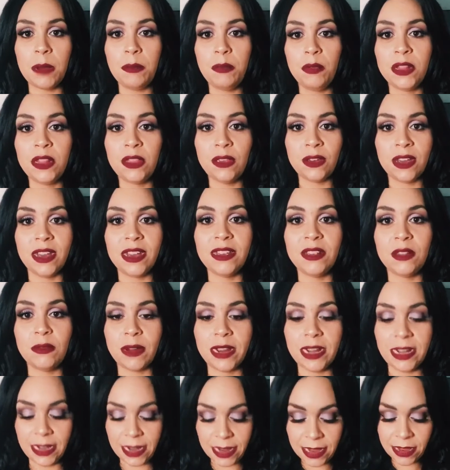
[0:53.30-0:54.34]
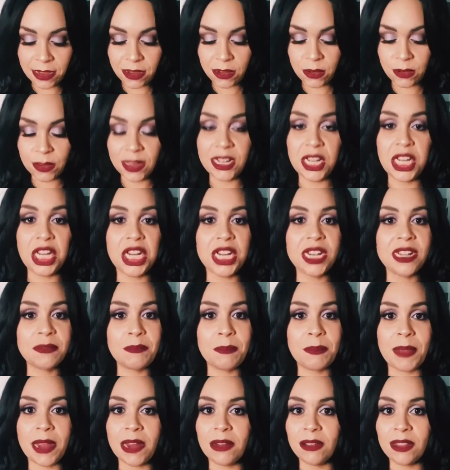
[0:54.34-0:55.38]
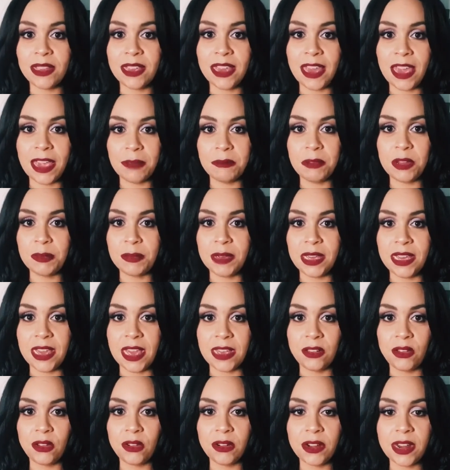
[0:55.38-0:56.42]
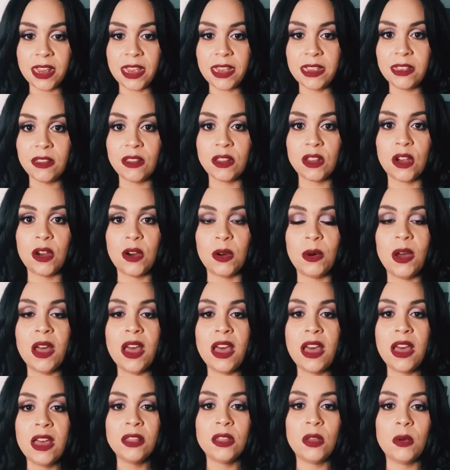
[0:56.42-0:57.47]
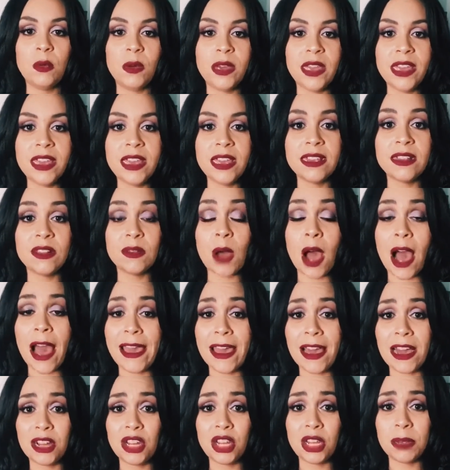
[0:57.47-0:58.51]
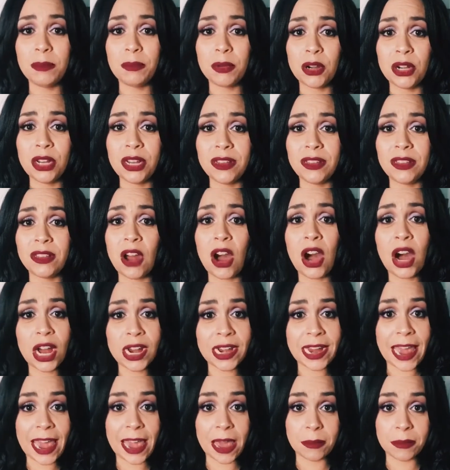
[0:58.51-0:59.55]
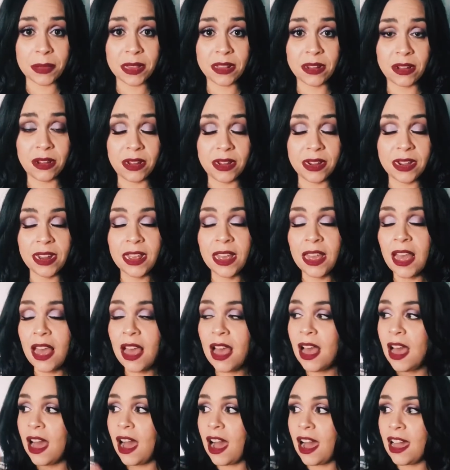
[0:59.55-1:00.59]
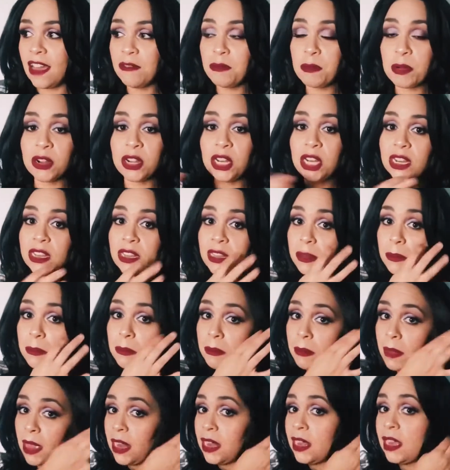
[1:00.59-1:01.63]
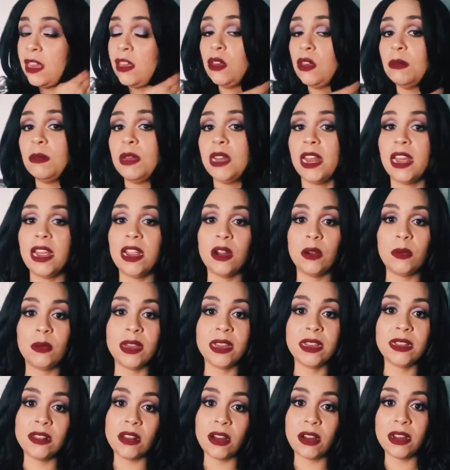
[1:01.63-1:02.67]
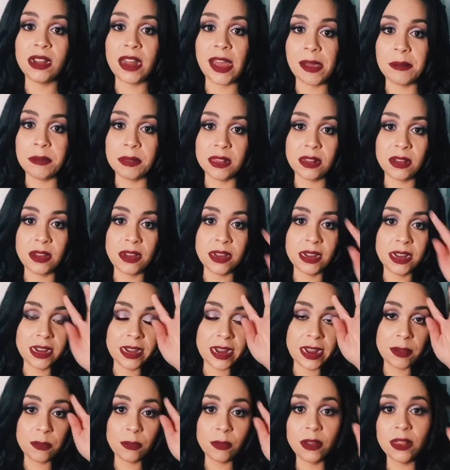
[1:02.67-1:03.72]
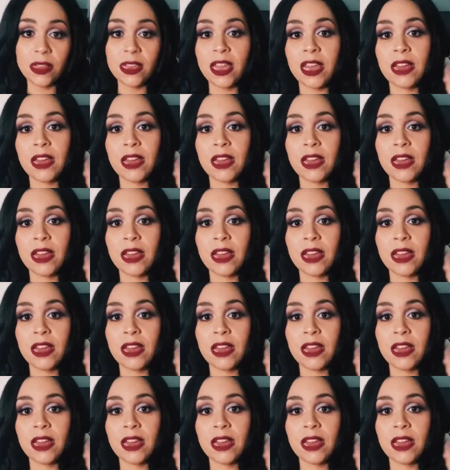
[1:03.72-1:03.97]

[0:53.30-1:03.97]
up with you guys right now. It just barely came to me yesterday. So the wig I actually purchased on Amazon. I've purchased many human hair wigs on Amazon and I really